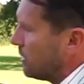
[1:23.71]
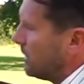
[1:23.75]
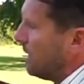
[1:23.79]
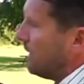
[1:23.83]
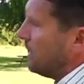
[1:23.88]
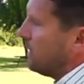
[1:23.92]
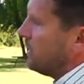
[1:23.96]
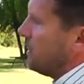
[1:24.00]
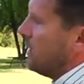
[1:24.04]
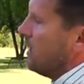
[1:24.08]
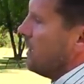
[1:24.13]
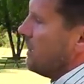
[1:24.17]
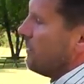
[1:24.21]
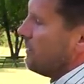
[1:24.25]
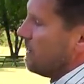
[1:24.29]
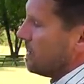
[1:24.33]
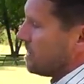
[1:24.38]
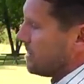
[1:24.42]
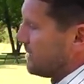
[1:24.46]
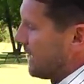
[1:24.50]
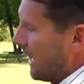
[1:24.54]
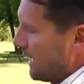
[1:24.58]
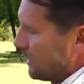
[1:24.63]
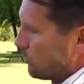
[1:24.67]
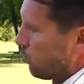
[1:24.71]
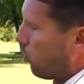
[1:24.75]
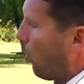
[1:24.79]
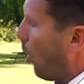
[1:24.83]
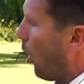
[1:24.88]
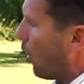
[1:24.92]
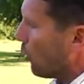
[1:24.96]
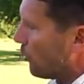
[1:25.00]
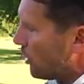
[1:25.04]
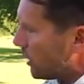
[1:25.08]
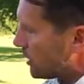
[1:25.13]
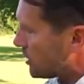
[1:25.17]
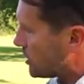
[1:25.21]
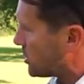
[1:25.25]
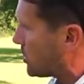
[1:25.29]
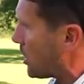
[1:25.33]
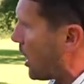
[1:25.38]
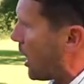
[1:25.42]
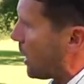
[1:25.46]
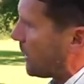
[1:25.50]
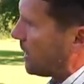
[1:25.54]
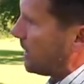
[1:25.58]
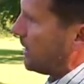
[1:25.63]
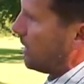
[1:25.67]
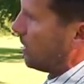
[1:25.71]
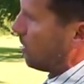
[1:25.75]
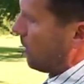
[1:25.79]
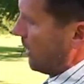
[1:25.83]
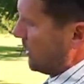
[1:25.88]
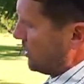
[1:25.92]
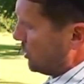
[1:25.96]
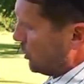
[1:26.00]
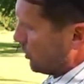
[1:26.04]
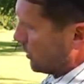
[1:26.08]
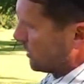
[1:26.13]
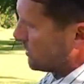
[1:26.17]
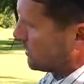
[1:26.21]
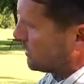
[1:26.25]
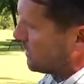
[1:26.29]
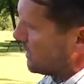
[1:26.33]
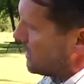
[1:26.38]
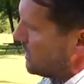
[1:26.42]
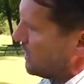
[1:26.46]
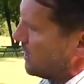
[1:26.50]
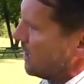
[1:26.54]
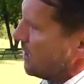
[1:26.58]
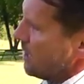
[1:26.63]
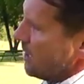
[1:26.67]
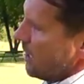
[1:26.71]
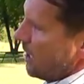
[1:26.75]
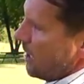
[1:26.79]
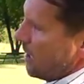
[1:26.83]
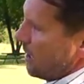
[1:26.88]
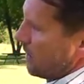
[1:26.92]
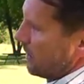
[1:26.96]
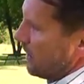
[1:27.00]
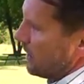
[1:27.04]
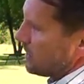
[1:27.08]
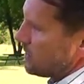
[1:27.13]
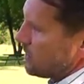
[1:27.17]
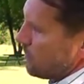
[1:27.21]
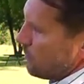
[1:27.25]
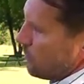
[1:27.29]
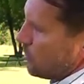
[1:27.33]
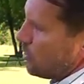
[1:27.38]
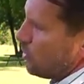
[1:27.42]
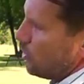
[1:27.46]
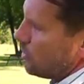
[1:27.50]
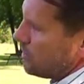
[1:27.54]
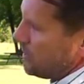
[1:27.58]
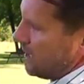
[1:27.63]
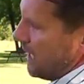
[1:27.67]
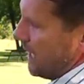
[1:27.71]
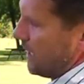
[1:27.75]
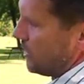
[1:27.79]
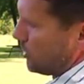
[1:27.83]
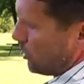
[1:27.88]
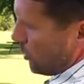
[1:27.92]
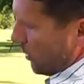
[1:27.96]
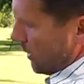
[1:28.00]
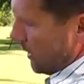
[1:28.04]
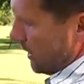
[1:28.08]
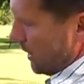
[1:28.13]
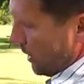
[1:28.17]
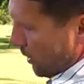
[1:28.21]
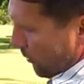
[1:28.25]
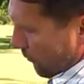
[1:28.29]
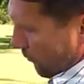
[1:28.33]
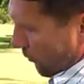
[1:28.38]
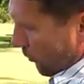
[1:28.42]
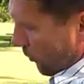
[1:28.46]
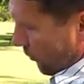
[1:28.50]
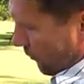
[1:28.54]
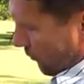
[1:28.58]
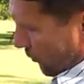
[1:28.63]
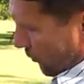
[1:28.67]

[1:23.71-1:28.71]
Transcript: getting this nice walnut stock here, as you can see. Uh, got some good texture right here for,